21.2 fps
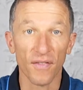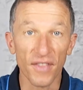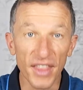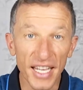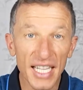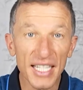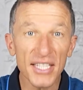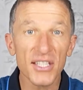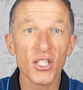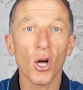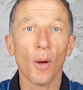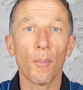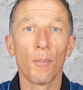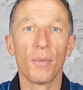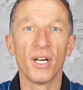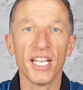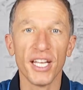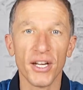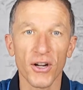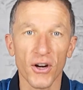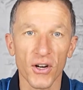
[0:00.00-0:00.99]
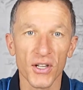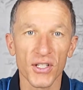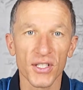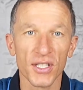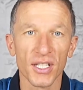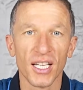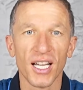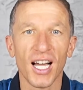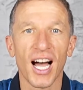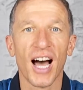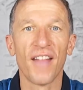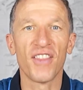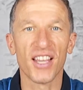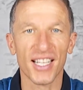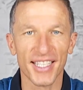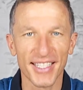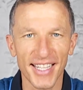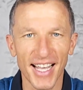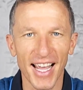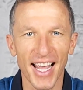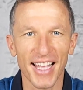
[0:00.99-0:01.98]
These top leaders
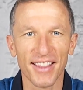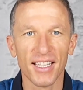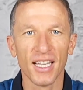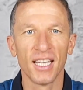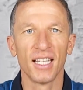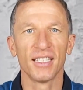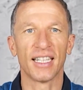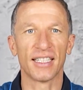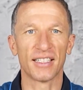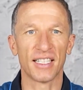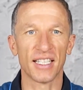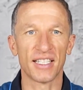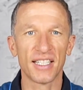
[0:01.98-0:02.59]
understand that the